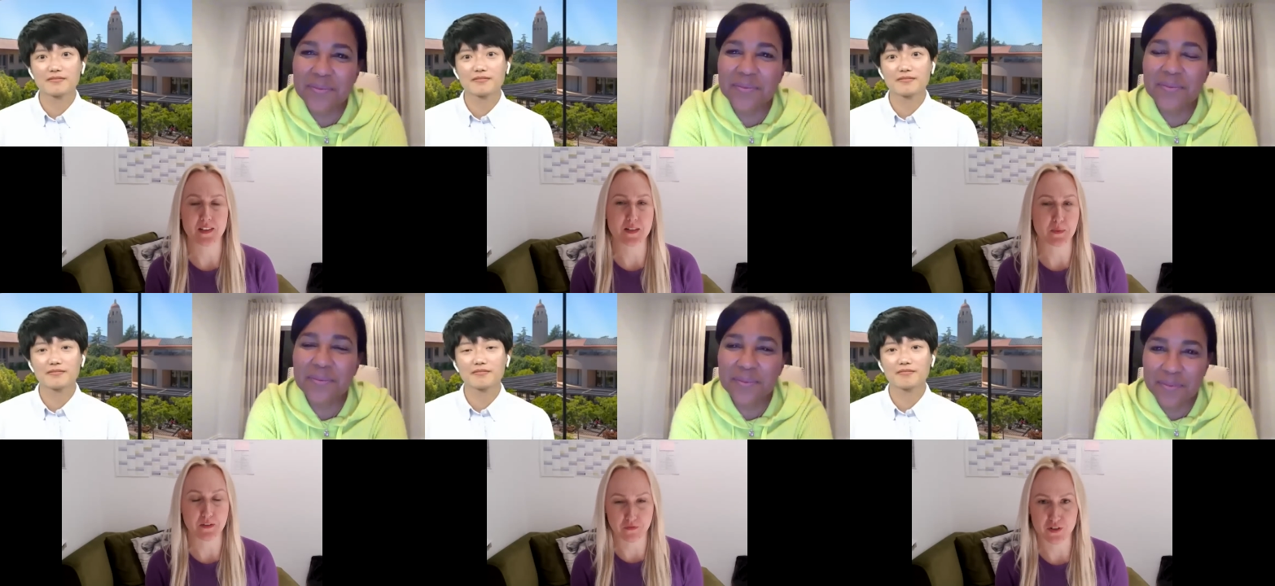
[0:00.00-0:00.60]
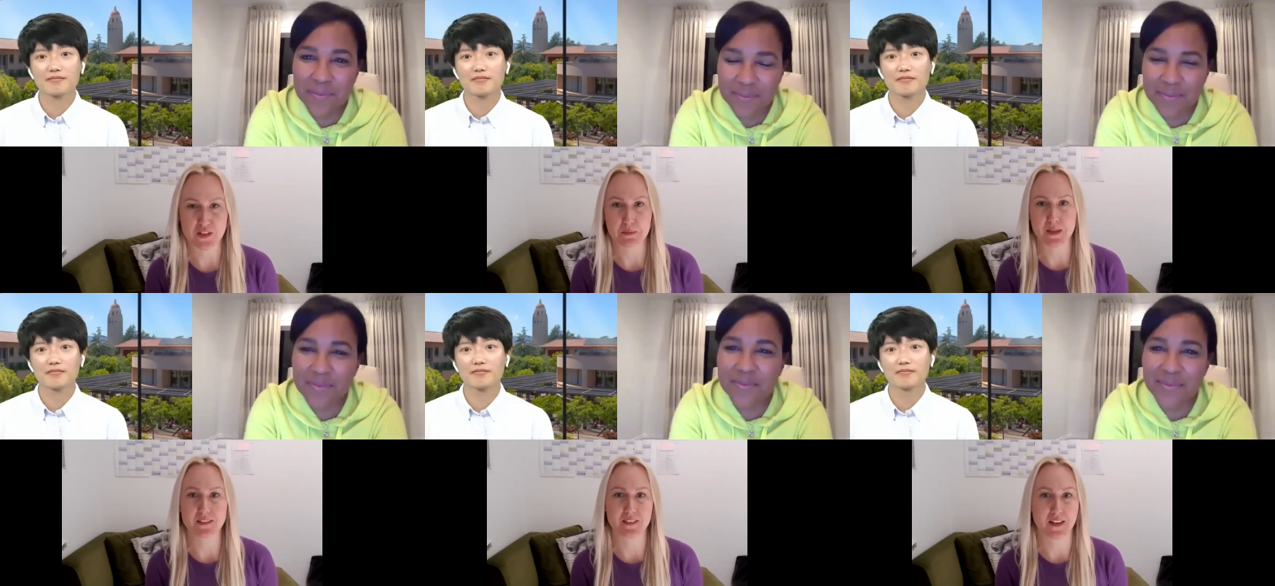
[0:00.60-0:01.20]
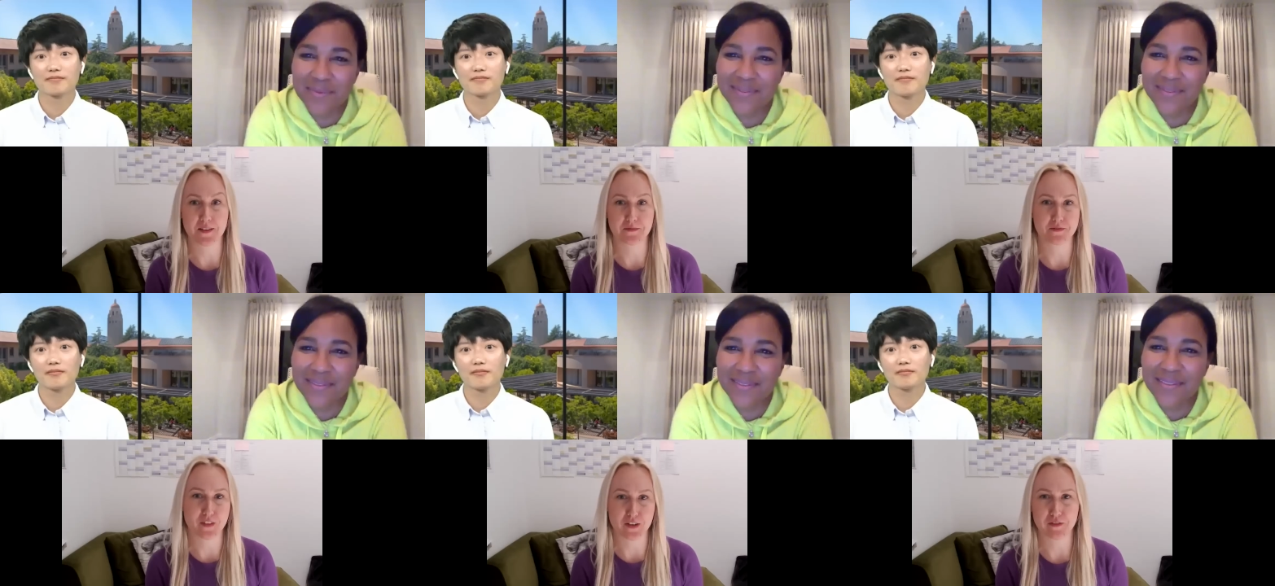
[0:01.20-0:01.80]
Speaker 1: It's my first month, and I'm
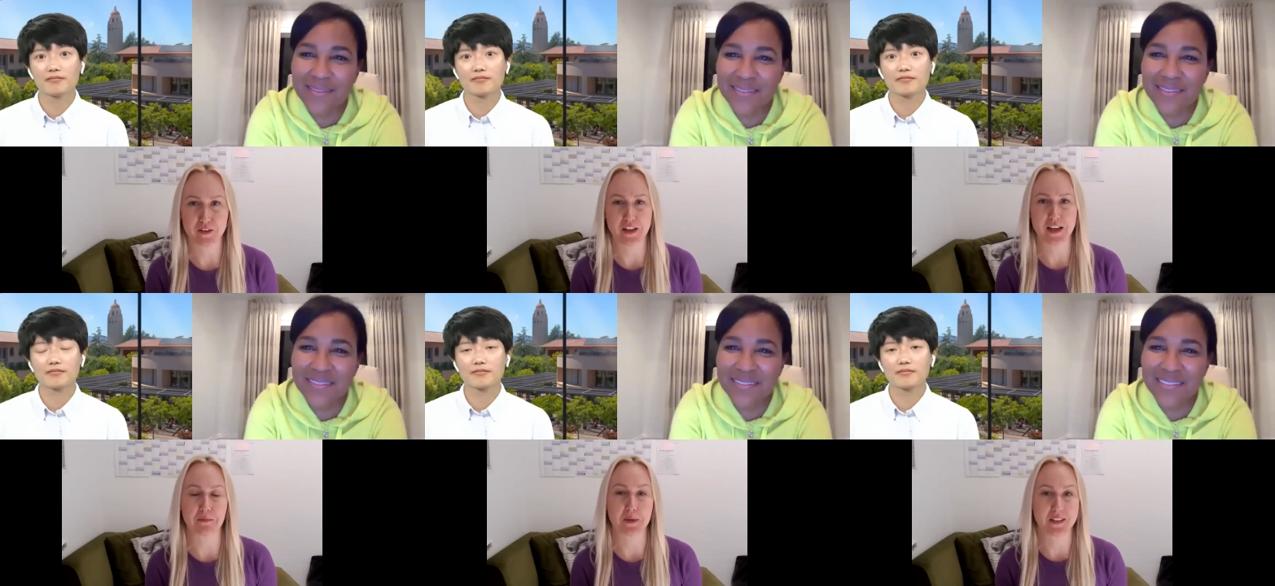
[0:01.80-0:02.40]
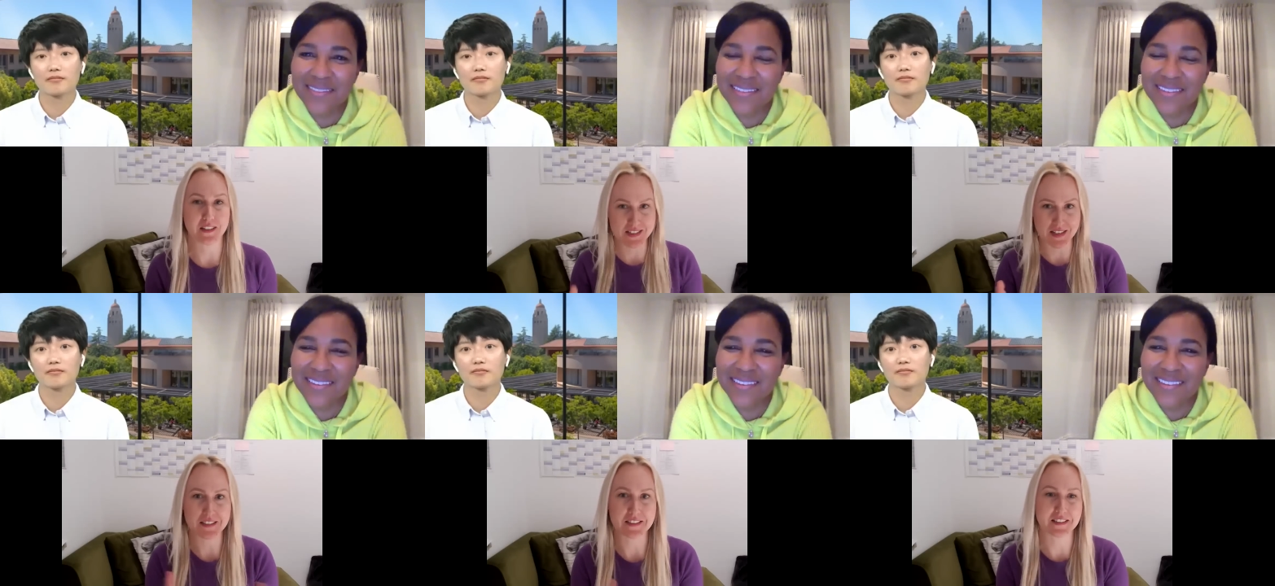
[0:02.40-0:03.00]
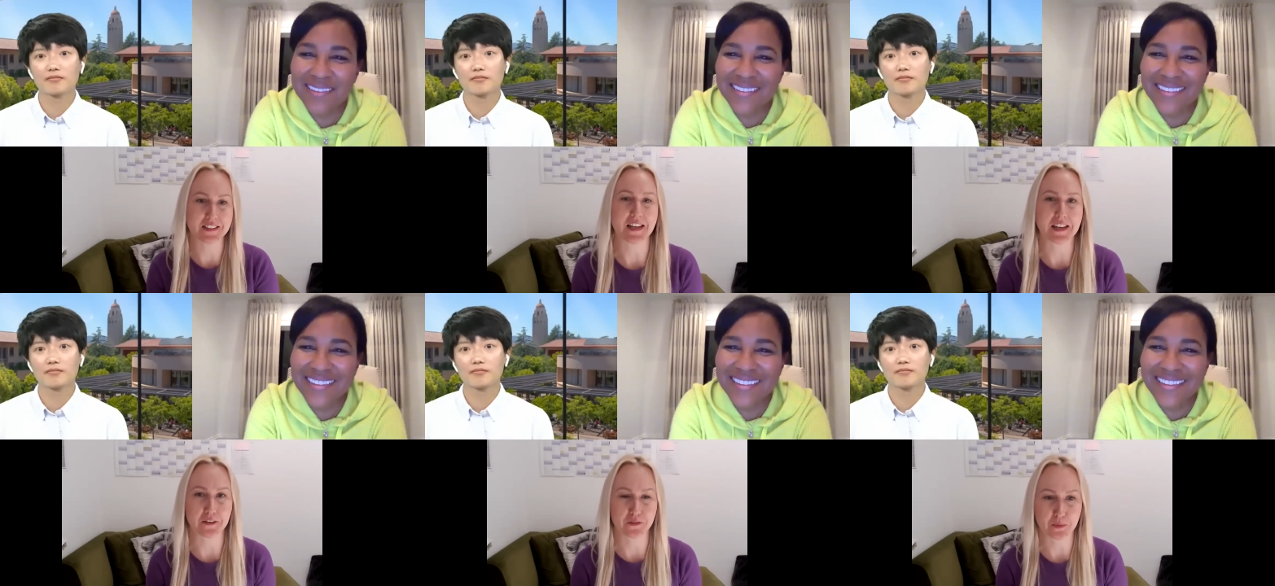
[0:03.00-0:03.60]
very very happy and excited that I
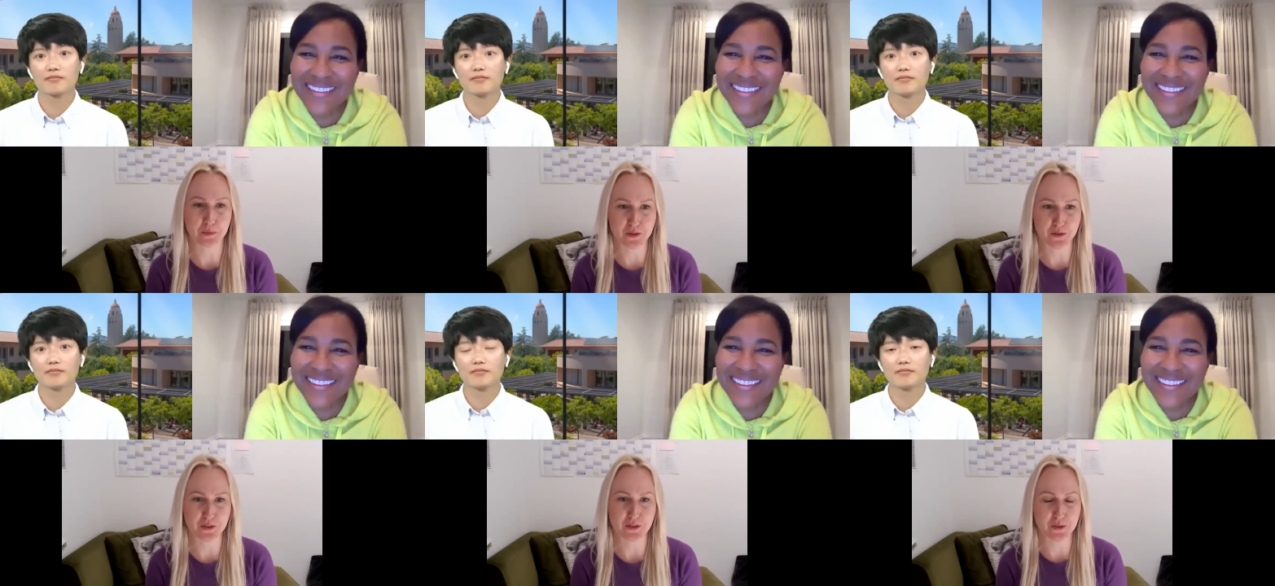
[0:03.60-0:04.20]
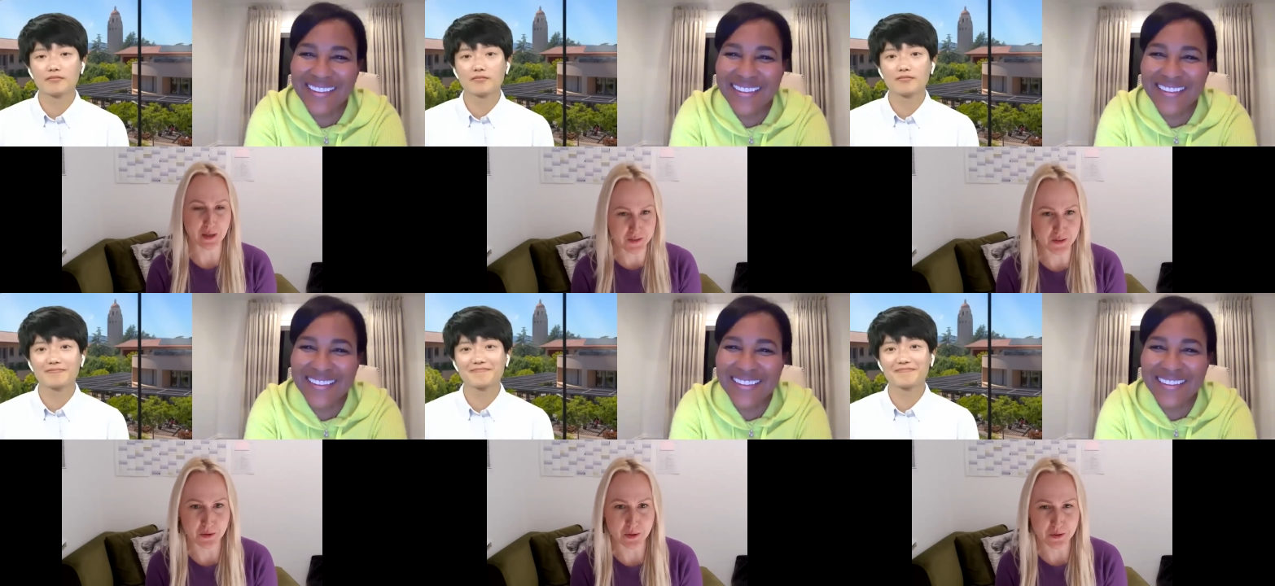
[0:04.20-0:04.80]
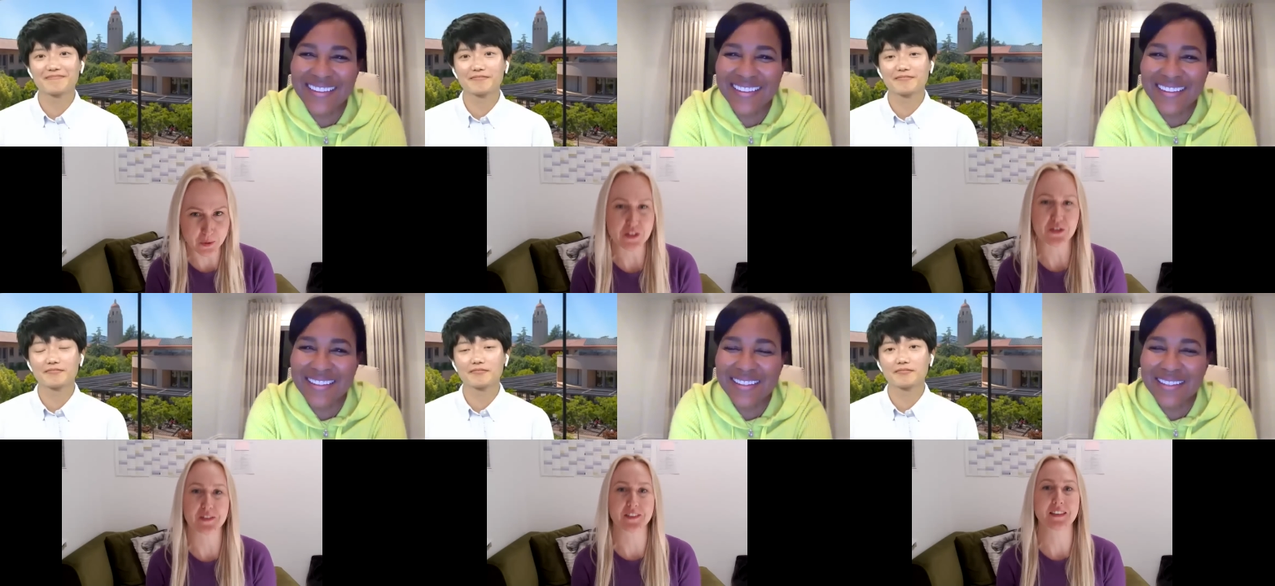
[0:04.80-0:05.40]
have the opportunity to ask you a
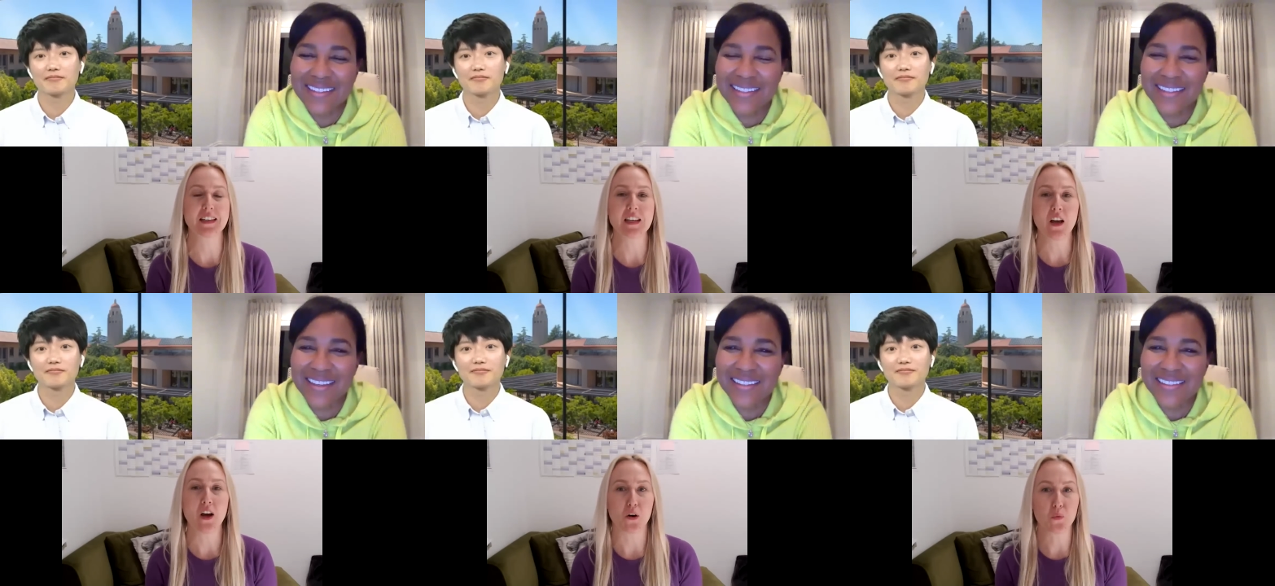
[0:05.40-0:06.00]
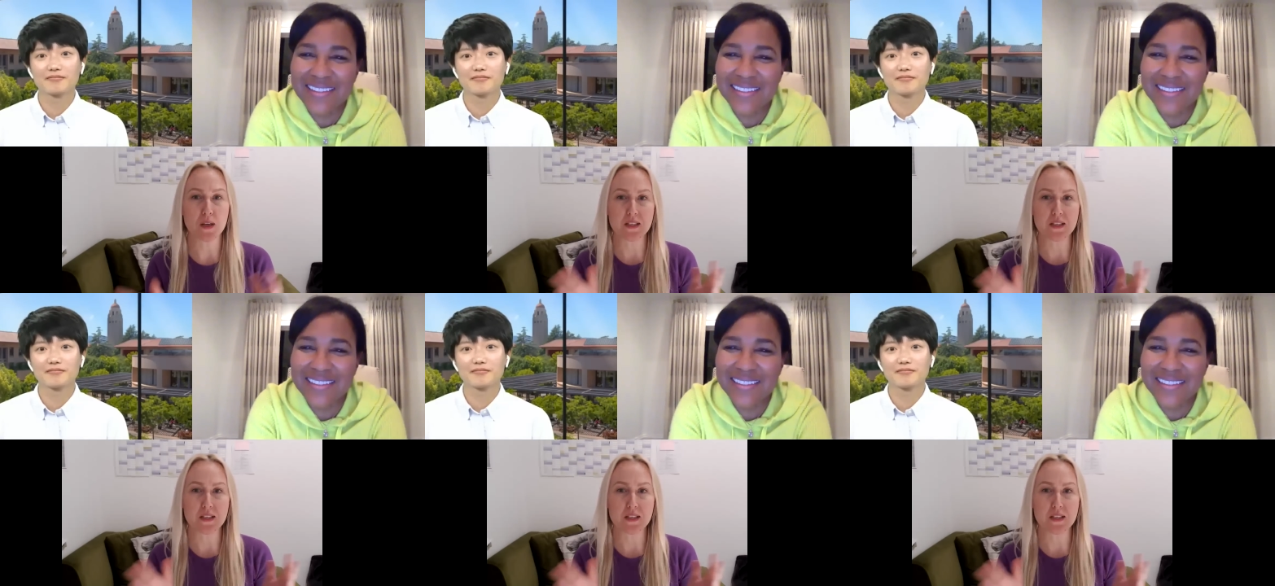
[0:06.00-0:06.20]
question. Mm-hmm. On one